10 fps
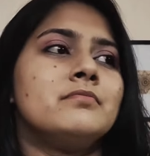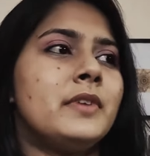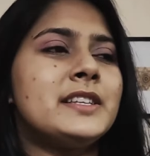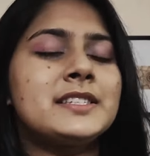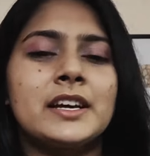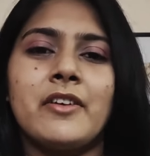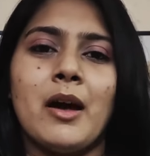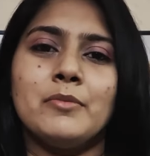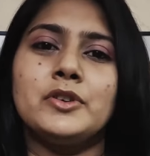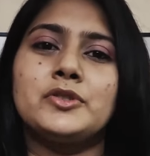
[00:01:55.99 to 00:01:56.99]

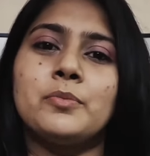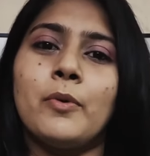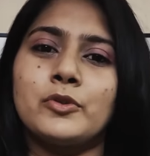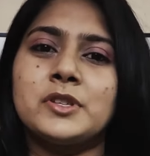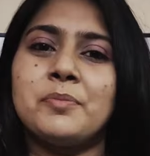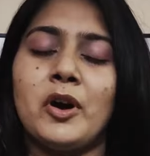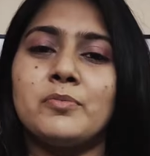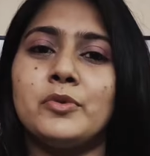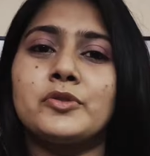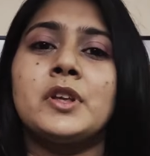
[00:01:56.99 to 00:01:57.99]
Instagrammers who post
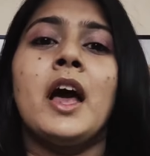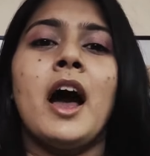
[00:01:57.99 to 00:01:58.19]
about books